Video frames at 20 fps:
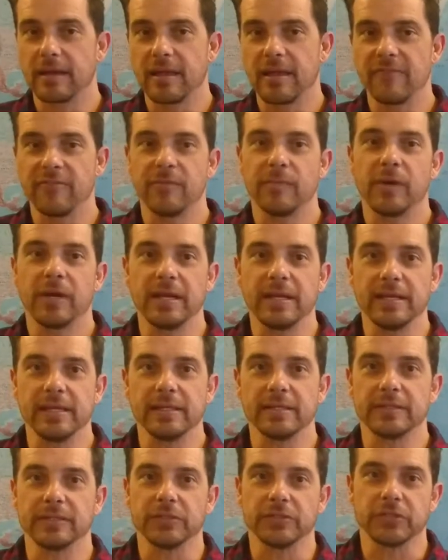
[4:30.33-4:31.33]
Everybody
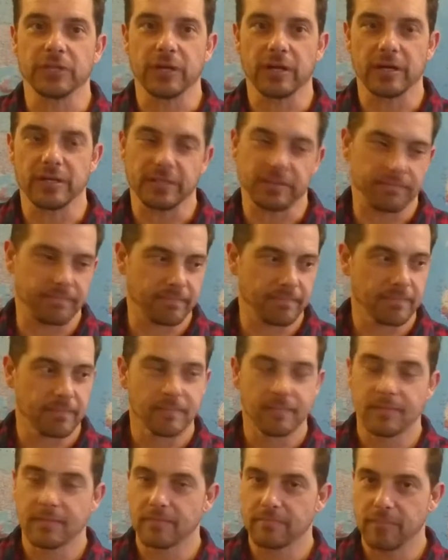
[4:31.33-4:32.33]
needs to charge
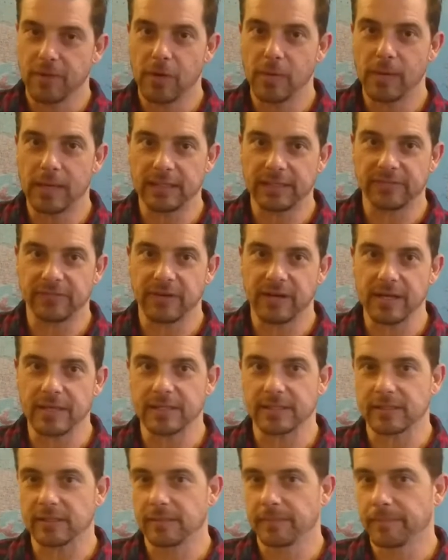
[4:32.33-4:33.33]
mobile
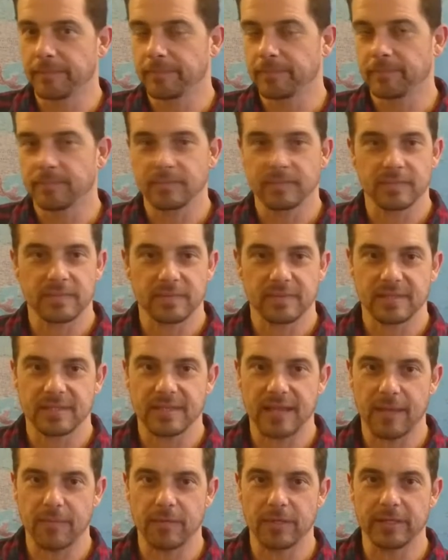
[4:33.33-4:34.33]
device,
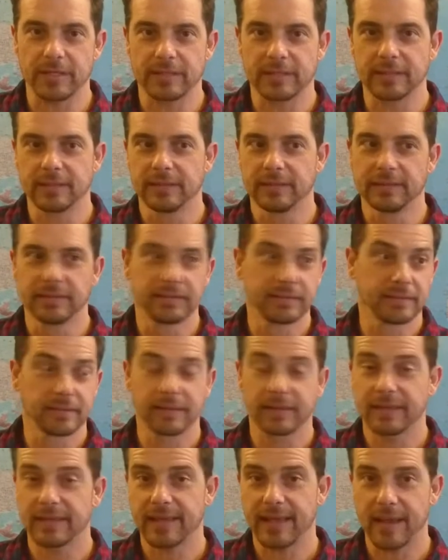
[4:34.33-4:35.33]
tablet,
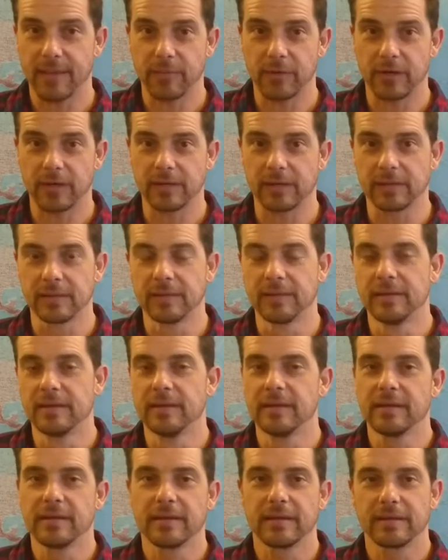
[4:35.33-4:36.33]
camera,
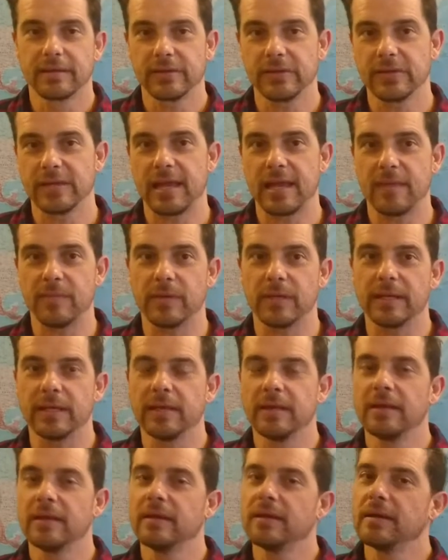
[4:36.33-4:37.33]
you name it.
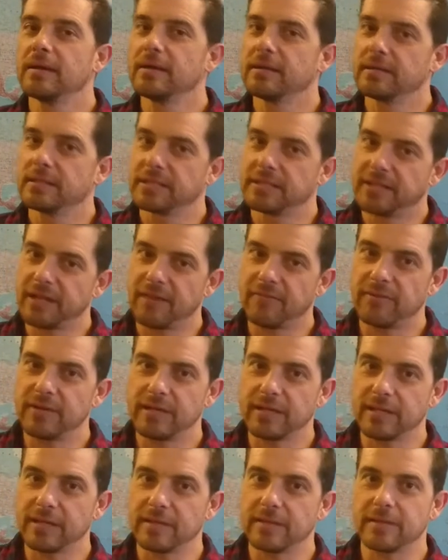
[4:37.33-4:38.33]

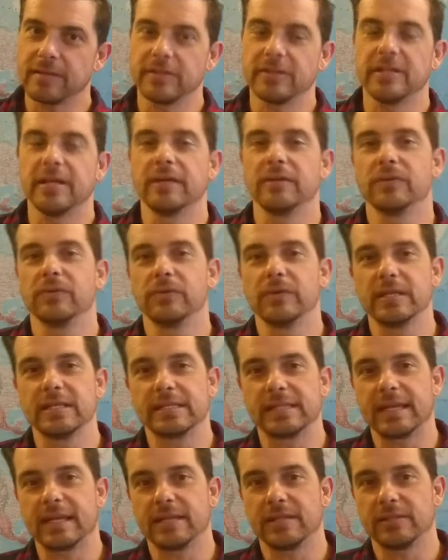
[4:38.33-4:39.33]
Traveling, you don't
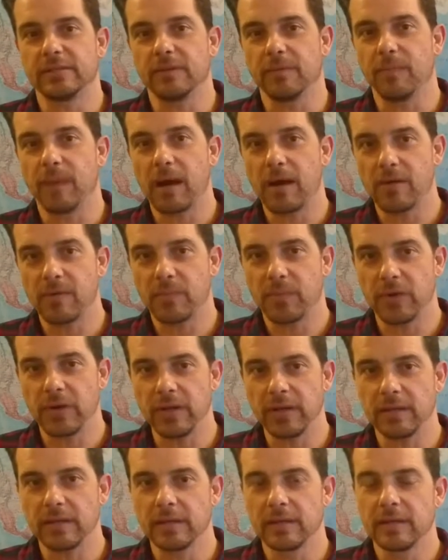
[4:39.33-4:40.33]
always get to a power
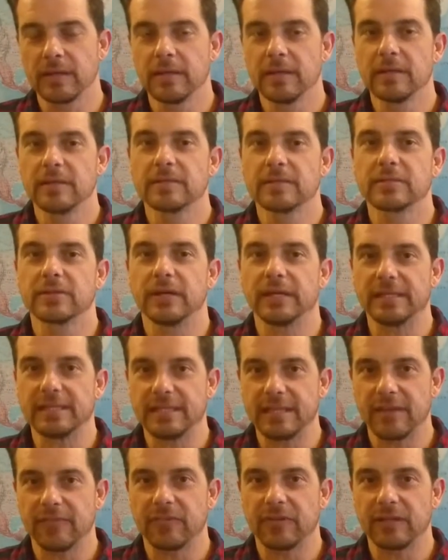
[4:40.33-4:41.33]
point. So I
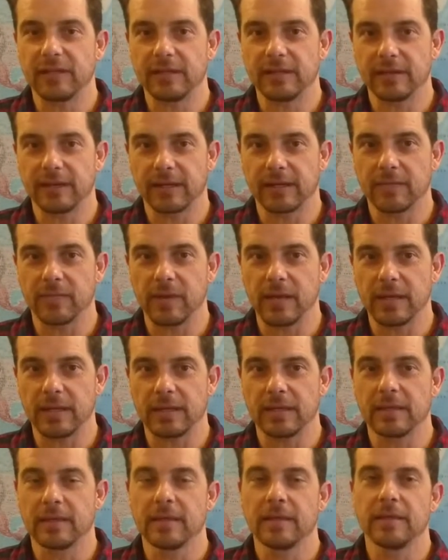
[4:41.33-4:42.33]
definitely
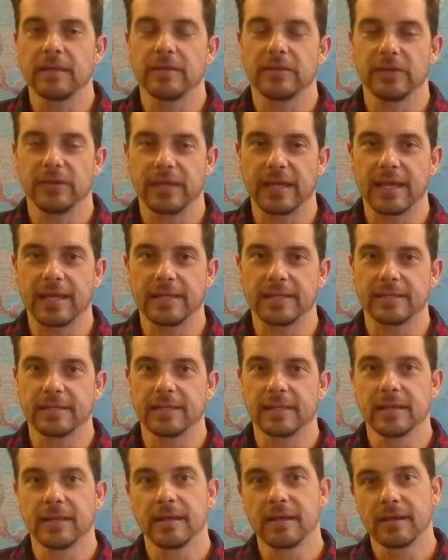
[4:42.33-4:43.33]
recommend you get
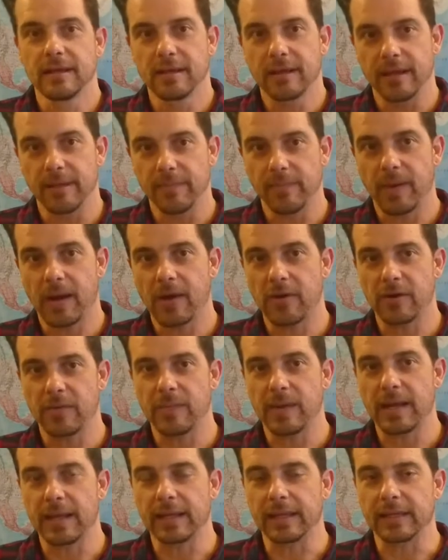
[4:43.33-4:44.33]
a power
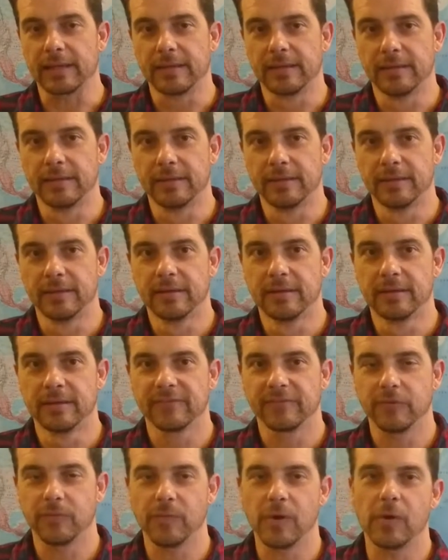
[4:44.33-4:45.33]
bank
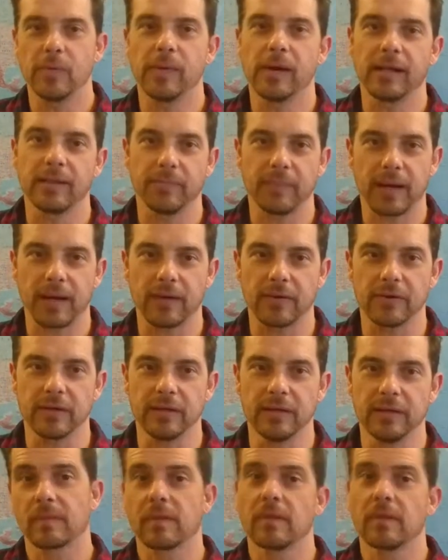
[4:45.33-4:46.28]
for mobile power.